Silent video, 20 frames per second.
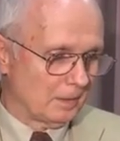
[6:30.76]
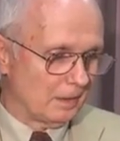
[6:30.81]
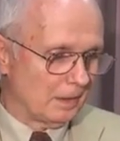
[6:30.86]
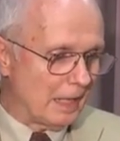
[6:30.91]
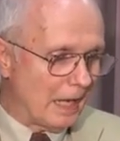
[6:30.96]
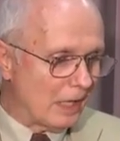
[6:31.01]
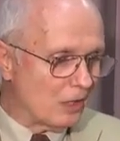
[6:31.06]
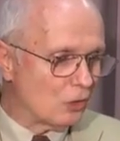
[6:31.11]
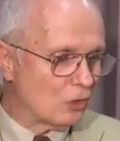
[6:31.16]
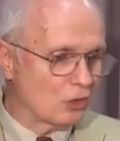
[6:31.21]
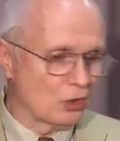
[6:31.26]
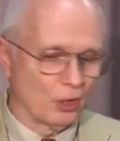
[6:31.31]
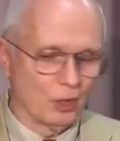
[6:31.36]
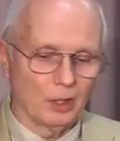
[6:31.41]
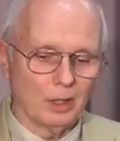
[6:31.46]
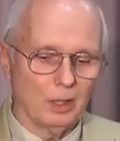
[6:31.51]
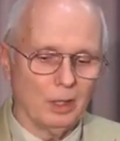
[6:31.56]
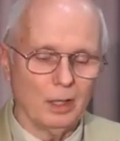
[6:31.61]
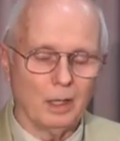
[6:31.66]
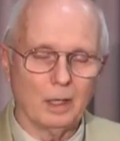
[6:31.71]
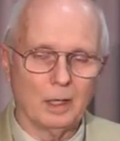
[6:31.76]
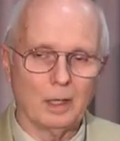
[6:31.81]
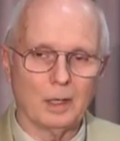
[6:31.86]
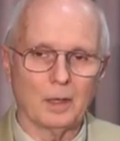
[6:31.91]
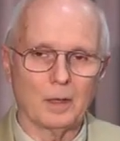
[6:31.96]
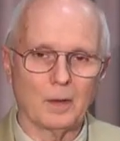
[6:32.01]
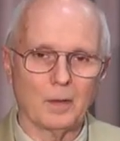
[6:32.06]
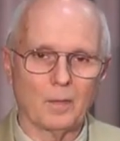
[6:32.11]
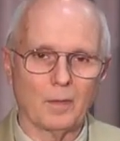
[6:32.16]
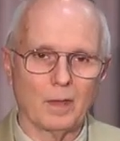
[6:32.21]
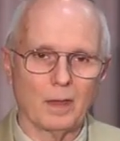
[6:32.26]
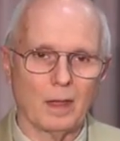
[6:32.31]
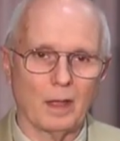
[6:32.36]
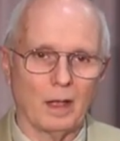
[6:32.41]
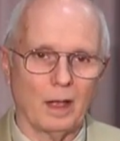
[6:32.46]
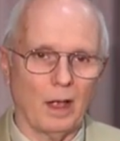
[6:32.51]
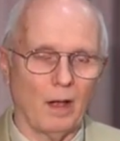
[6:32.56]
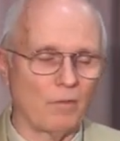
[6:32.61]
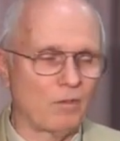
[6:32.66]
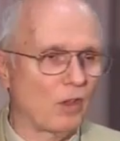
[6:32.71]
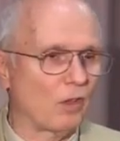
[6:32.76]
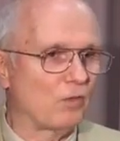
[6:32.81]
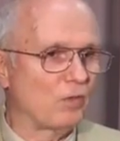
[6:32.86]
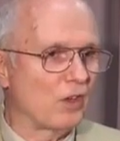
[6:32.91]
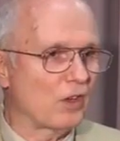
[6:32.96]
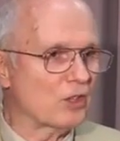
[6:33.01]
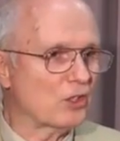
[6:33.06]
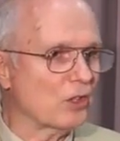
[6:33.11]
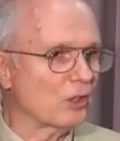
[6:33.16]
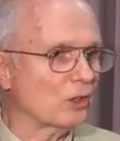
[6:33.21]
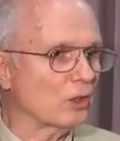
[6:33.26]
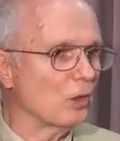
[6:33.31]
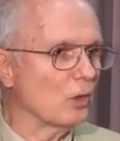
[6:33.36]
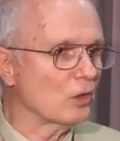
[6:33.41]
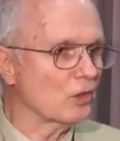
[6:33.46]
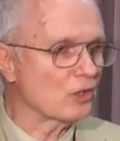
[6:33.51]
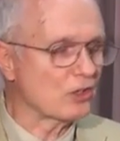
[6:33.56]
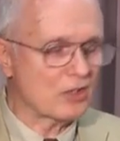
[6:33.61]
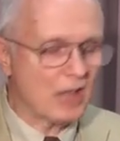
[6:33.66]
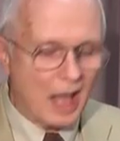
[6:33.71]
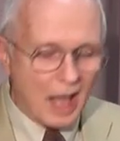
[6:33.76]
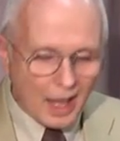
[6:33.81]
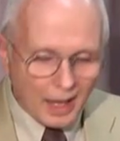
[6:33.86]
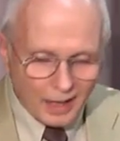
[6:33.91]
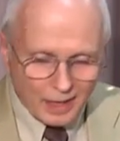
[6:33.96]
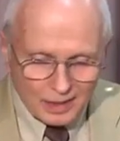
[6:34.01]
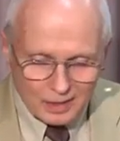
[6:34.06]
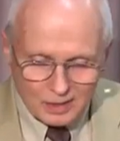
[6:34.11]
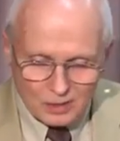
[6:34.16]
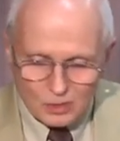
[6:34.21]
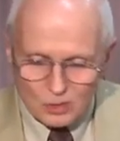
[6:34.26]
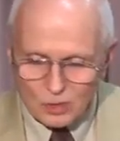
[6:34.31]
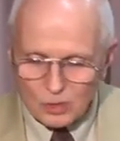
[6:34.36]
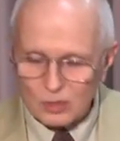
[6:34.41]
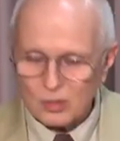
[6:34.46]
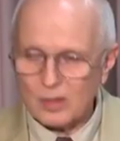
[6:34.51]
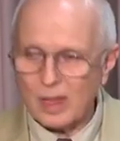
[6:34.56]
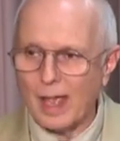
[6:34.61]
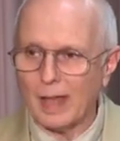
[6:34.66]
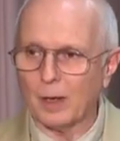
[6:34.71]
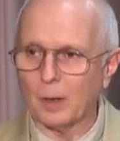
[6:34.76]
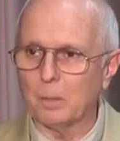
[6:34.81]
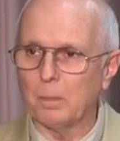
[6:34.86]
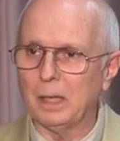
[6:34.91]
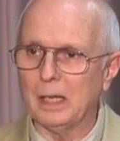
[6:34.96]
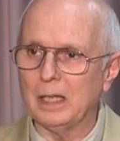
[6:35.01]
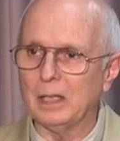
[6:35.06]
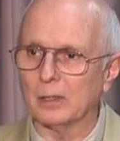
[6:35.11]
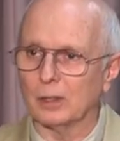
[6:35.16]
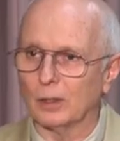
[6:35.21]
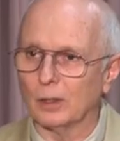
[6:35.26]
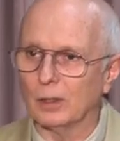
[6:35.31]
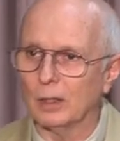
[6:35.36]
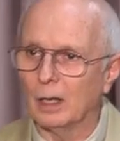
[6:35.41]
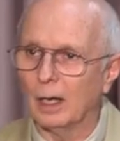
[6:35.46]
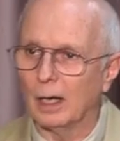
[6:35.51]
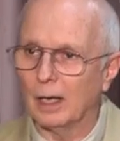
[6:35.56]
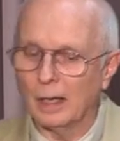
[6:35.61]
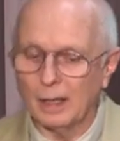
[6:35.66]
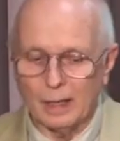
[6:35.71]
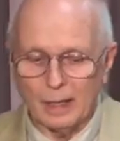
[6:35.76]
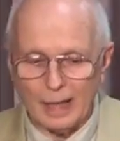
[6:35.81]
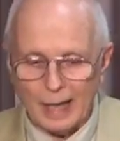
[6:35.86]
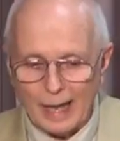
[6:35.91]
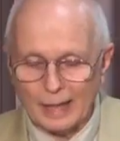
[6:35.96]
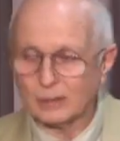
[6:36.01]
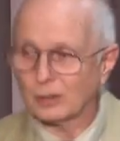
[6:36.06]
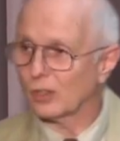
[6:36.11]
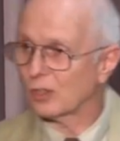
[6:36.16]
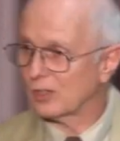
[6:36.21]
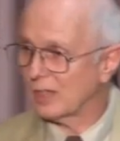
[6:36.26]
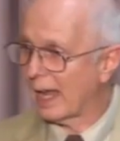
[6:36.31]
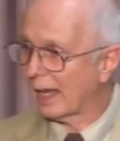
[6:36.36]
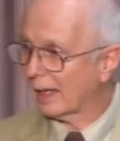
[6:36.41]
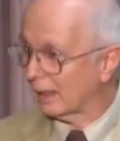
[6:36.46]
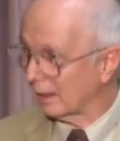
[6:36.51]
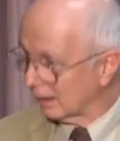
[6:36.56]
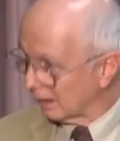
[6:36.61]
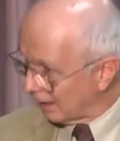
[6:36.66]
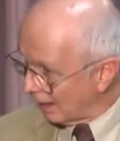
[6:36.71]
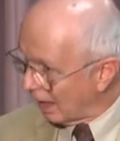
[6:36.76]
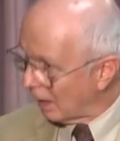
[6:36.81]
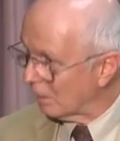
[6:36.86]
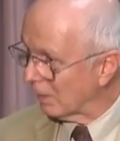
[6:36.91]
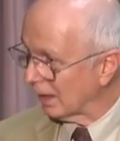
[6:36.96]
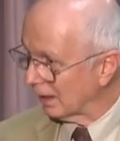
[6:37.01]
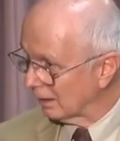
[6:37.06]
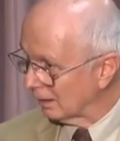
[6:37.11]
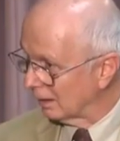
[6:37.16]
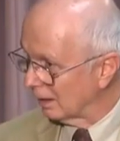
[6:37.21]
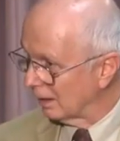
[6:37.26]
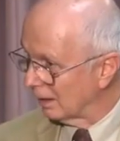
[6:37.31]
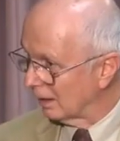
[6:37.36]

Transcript: nature of the physical signs that appear at the second coming.